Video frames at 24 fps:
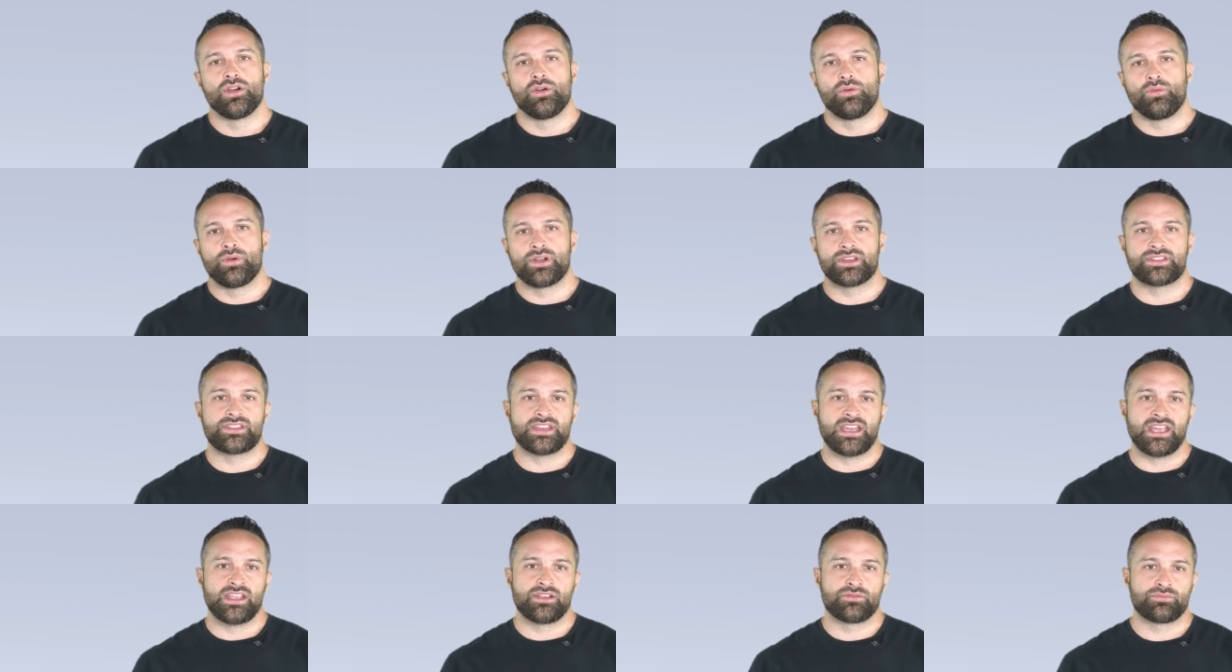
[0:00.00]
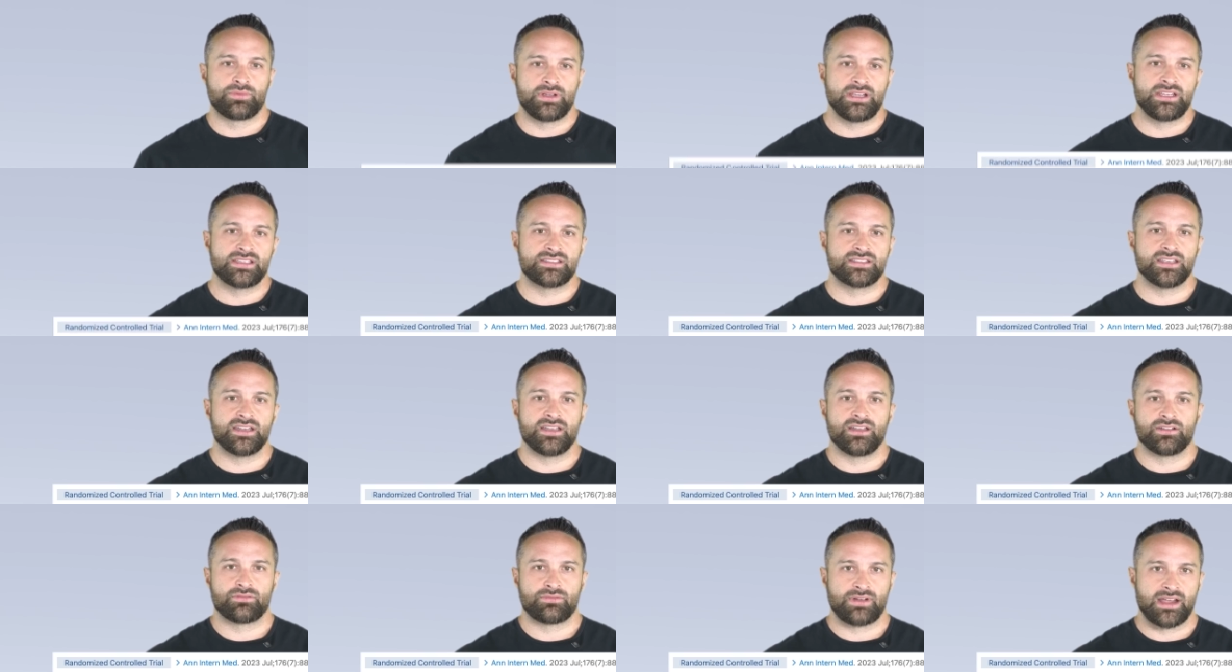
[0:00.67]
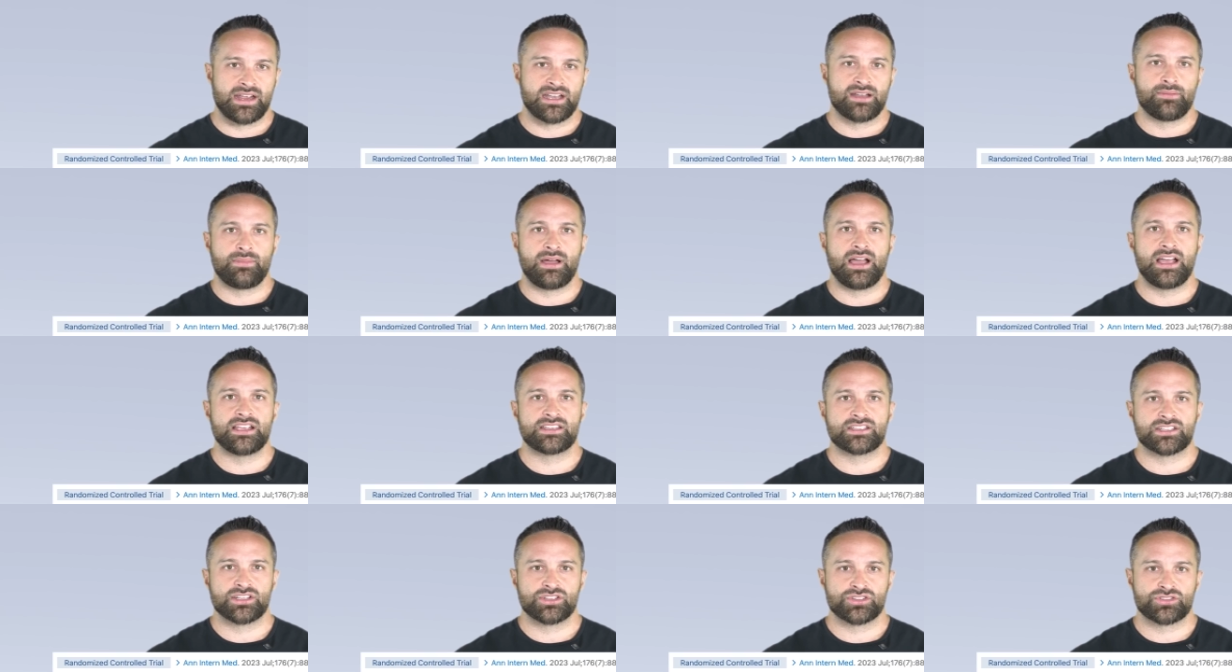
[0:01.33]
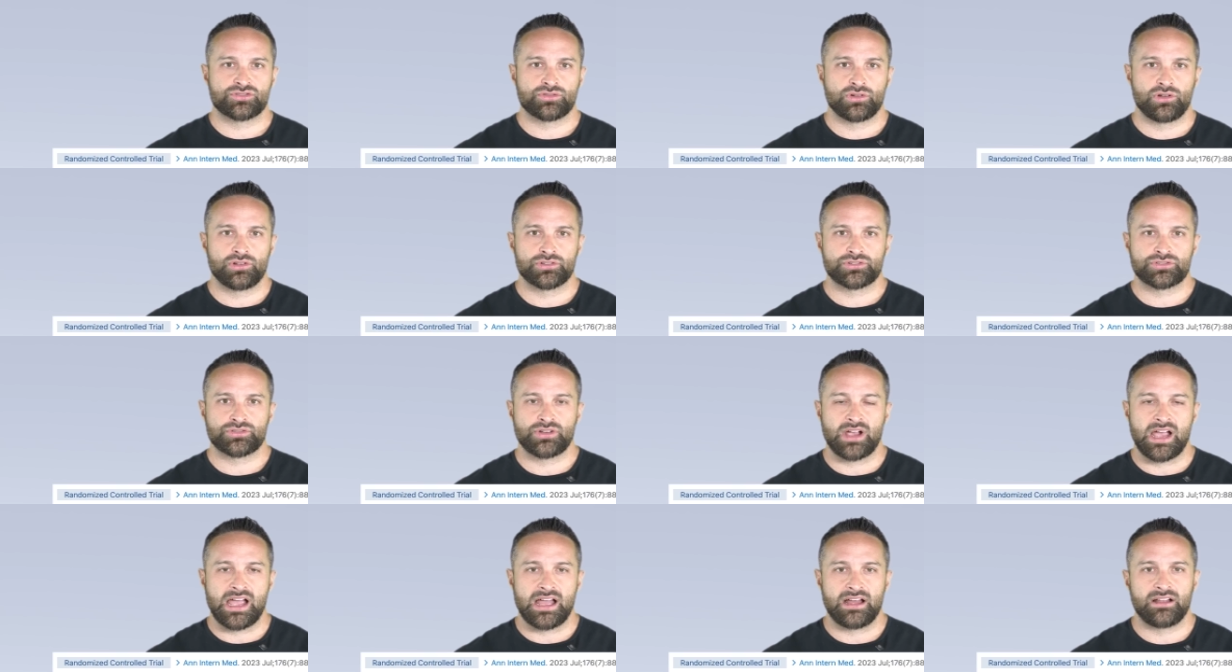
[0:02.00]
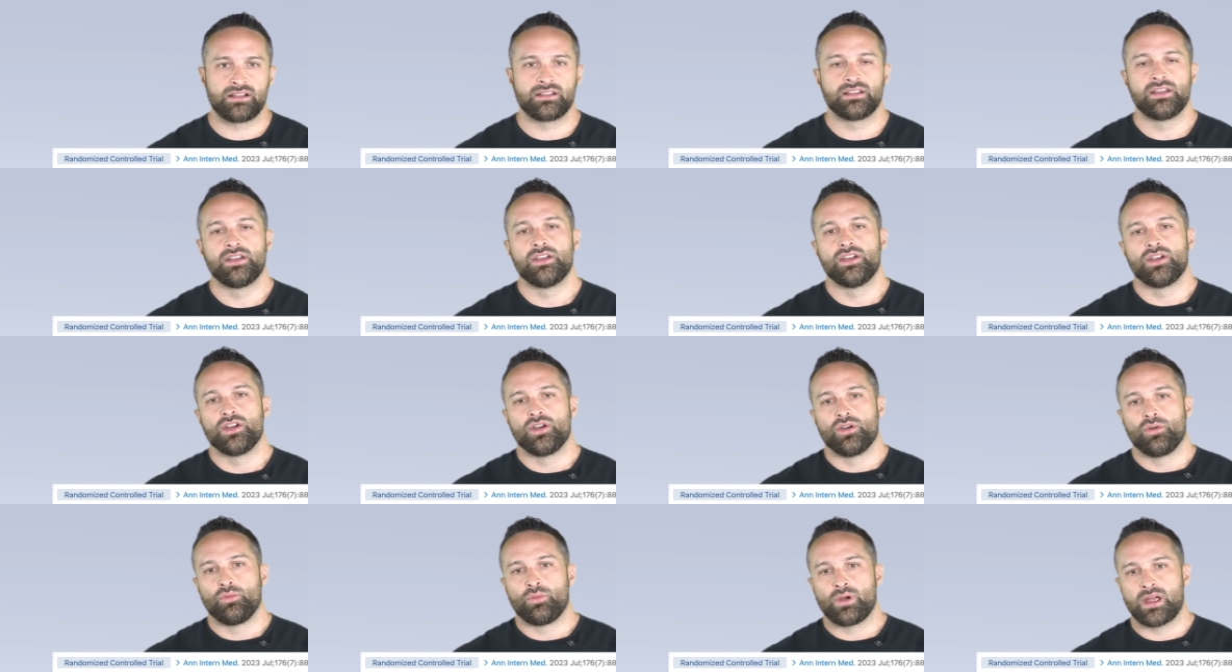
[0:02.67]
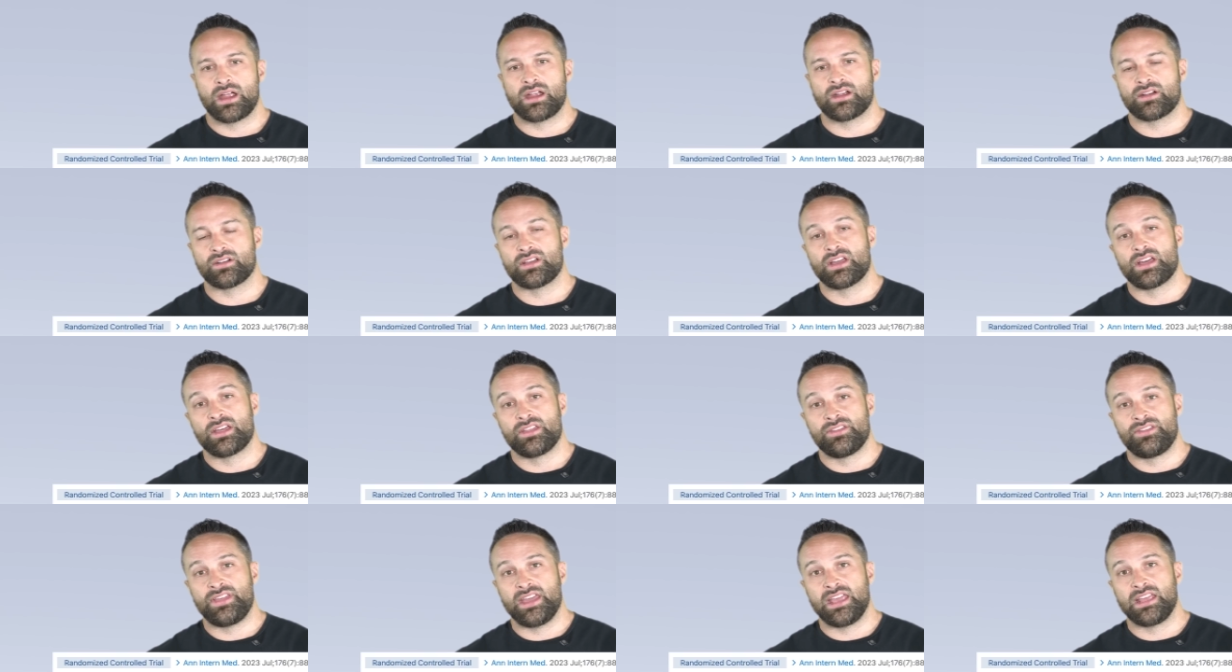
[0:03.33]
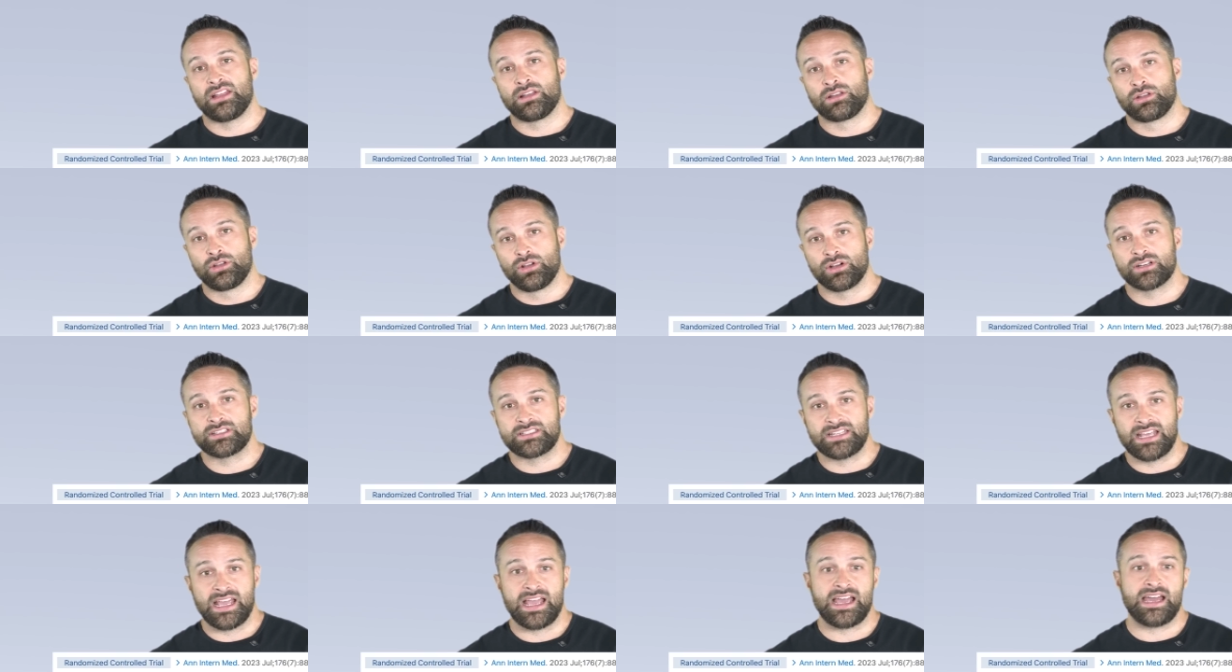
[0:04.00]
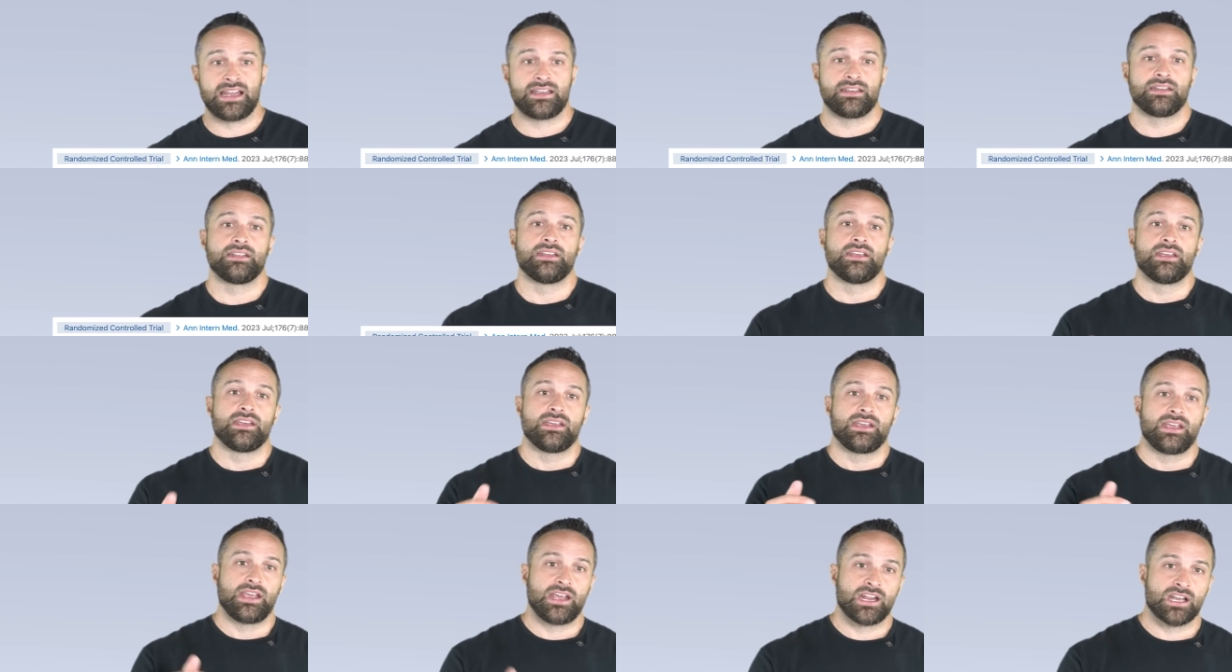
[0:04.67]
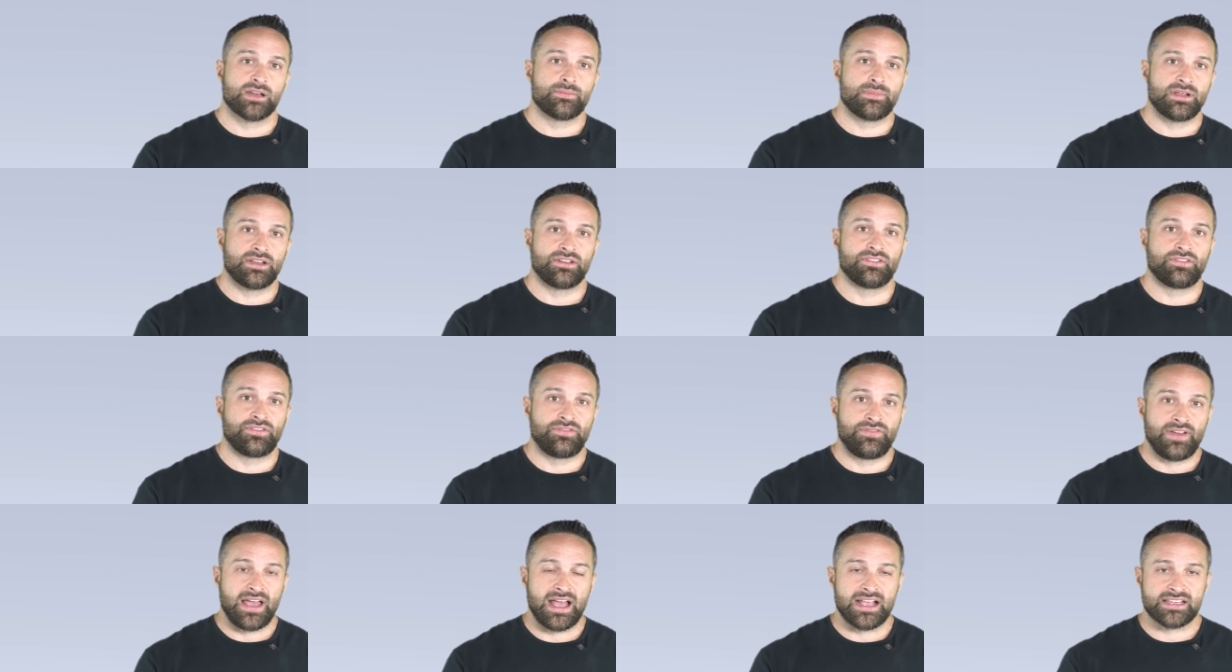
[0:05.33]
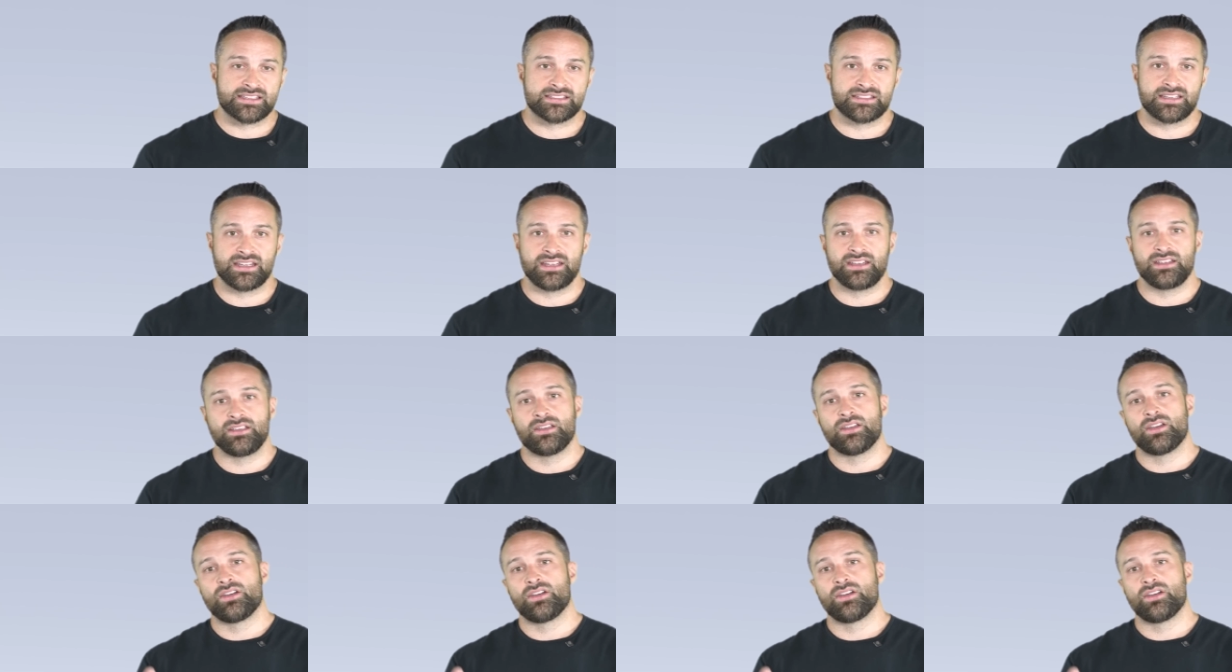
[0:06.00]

with a recent randomized control trial where they looked at intermittent fasting